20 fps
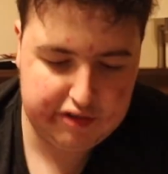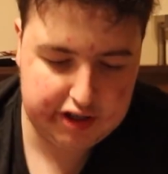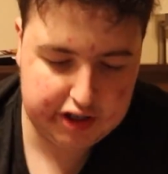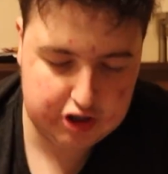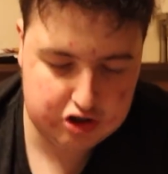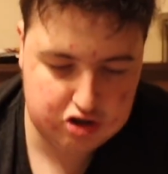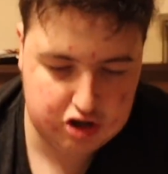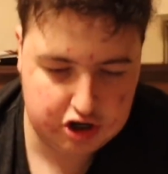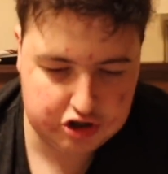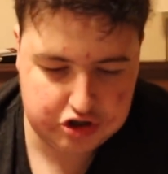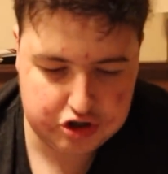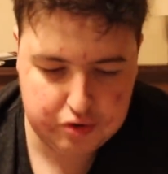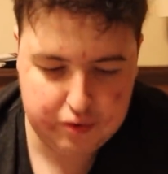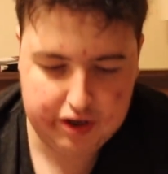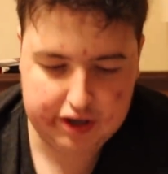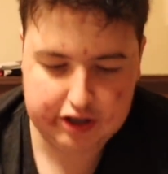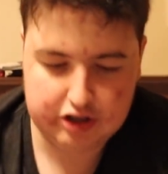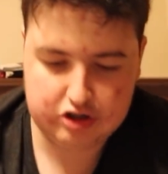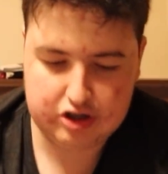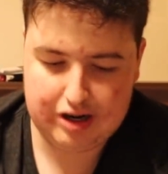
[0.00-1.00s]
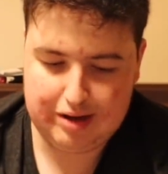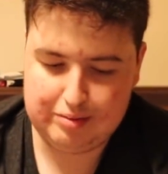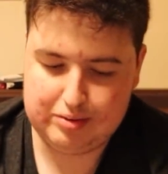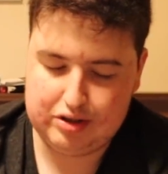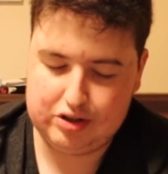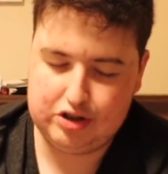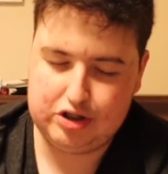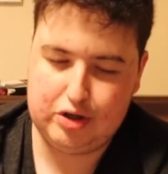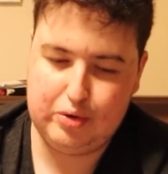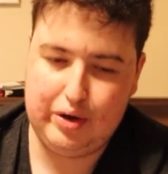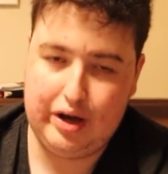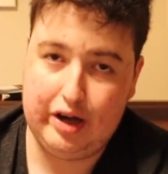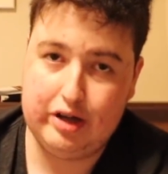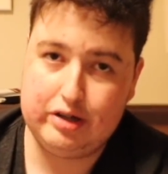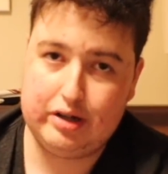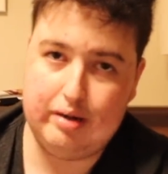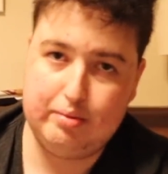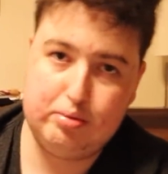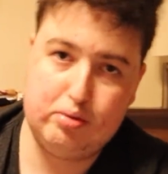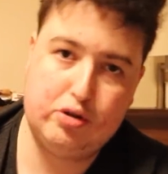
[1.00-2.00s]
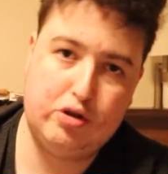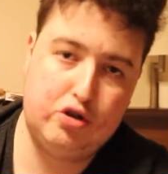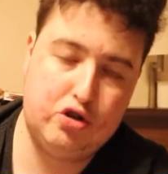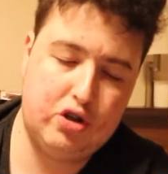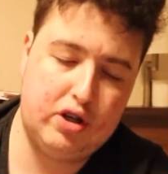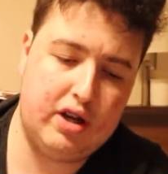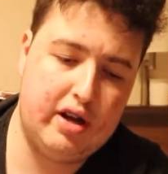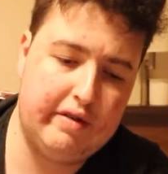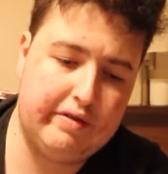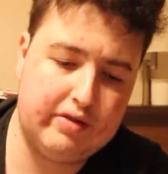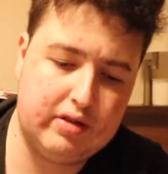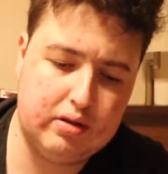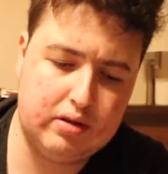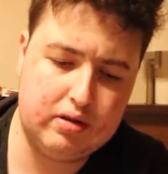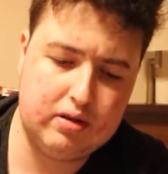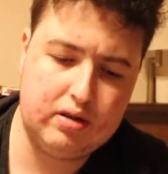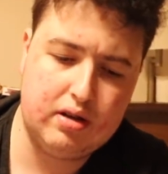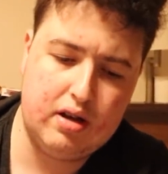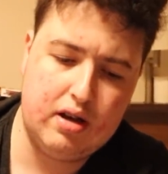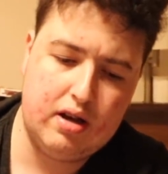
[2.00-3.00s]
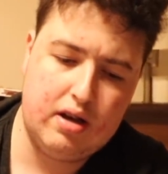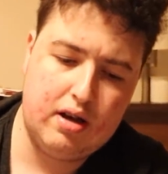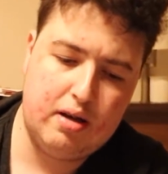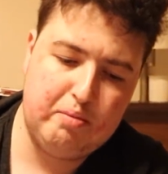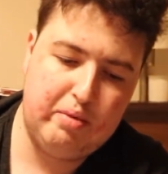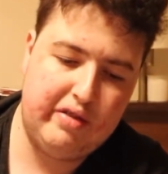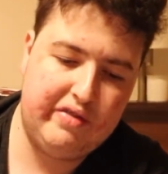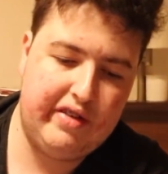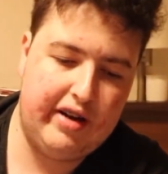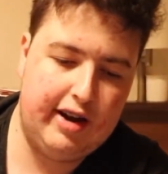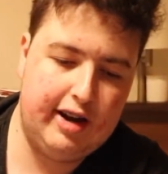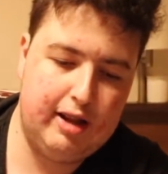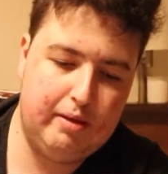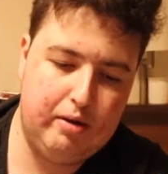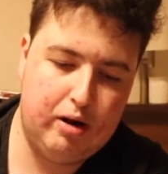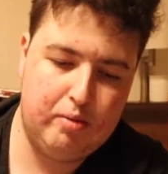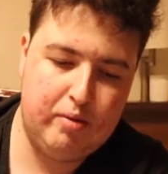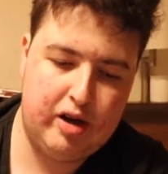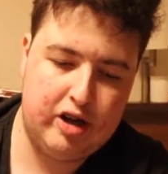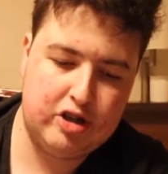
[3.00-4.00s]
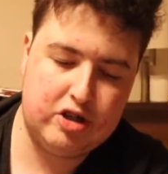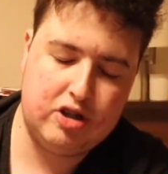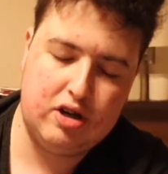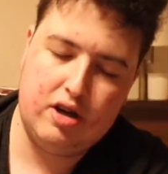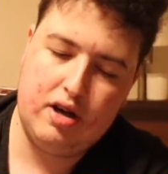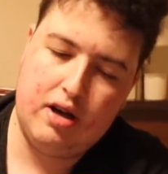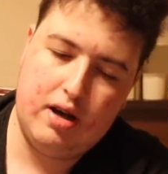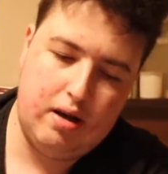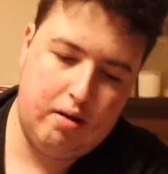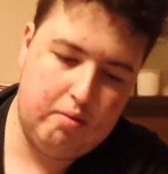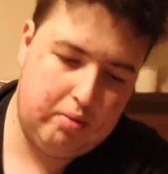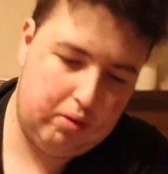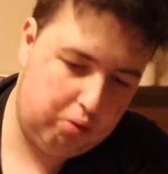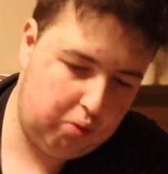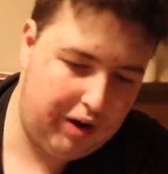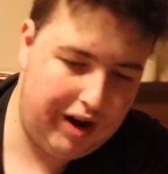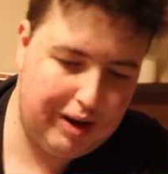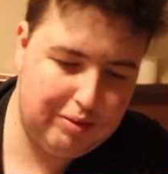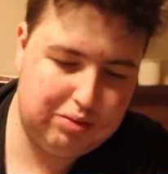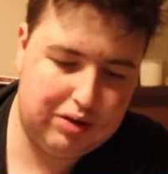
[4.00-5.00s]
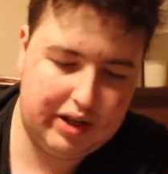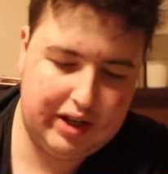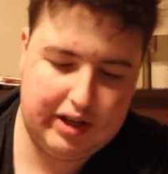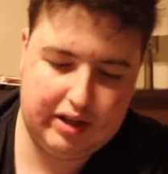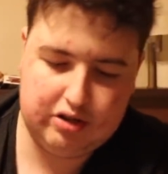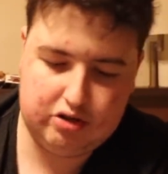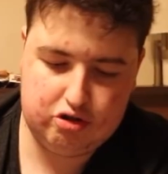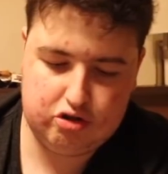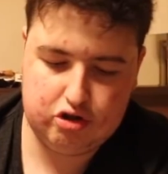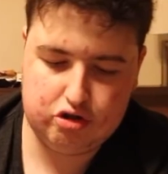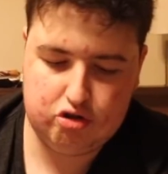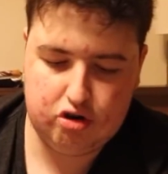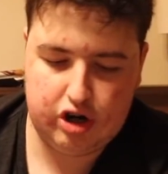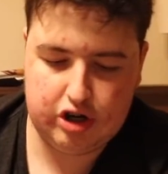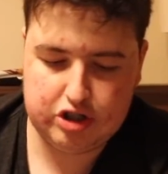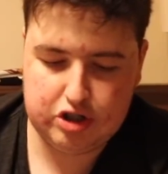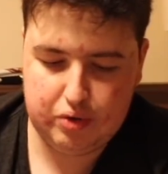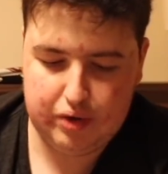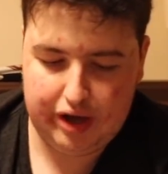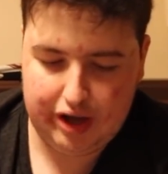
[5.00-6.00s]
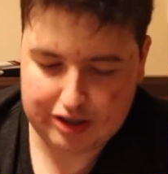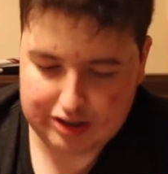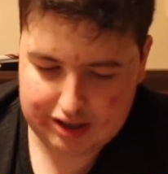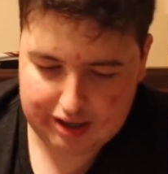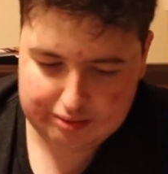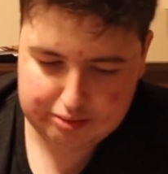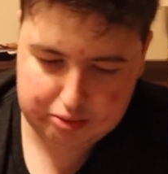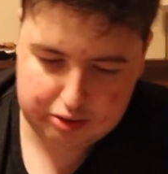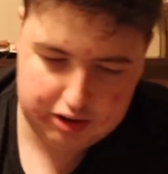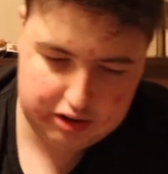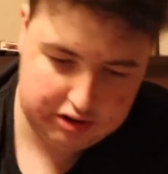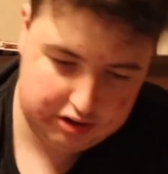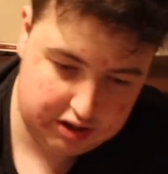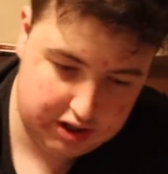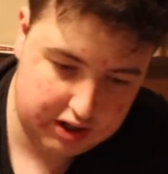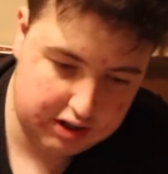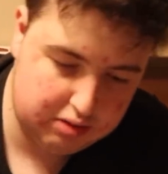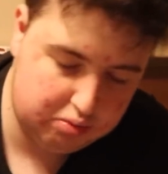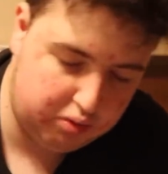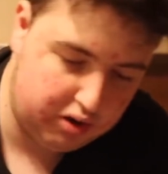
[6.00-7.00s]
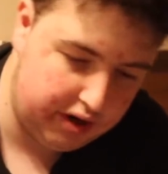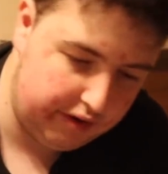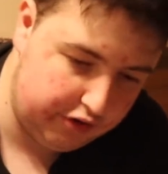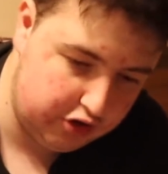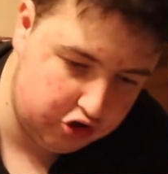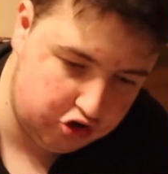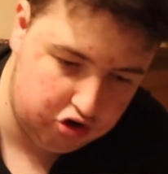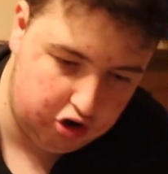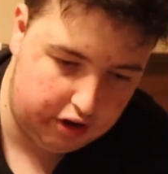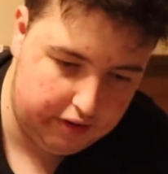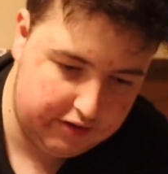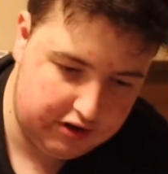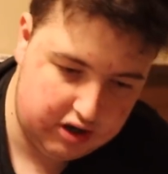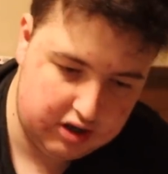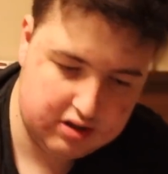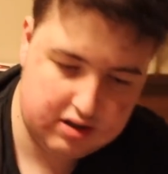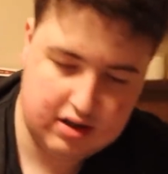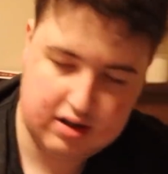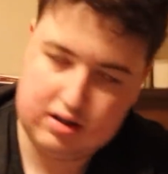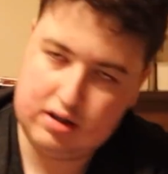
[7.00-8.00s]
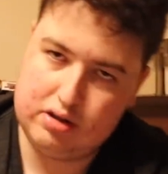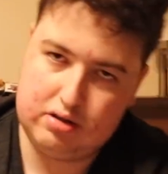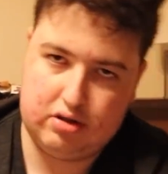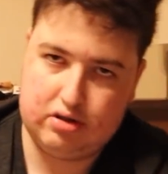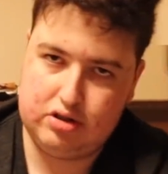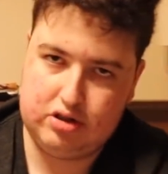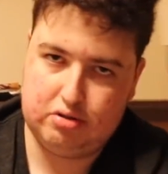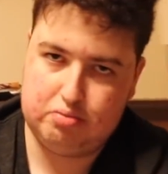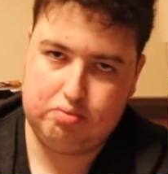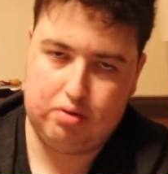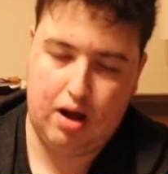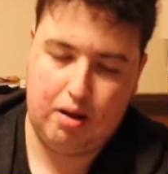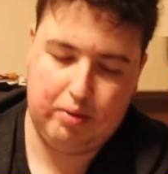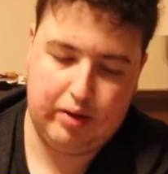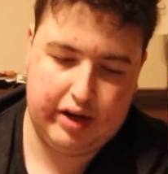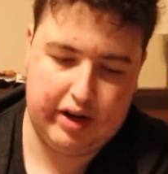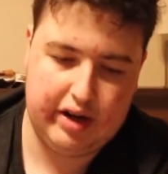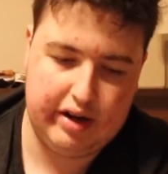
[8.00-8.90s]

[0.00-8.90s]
often I could draw 2 hand traps, because 2 hand traps was usually enough to be fine in the mirror match. But why play to draw 2 hand traps when this one, if you draw just this, is just probably